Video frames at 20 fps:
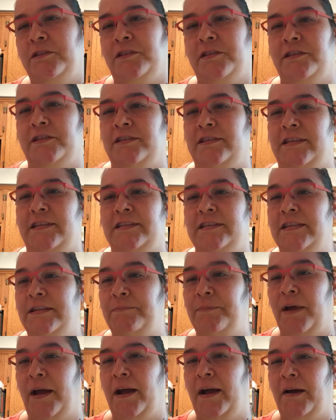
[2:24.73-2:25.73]

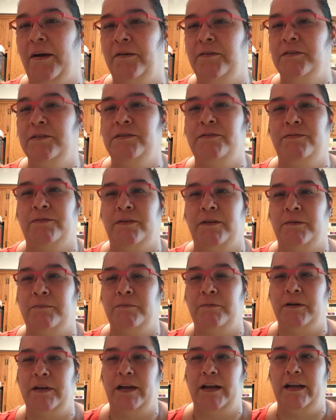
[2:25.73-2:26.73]
60 pounds
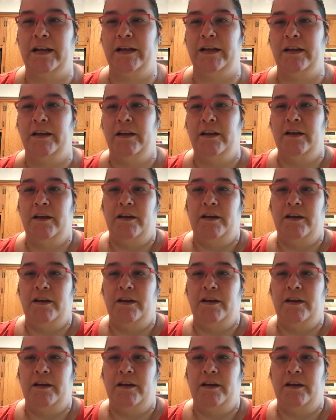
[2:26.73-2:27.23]
from what I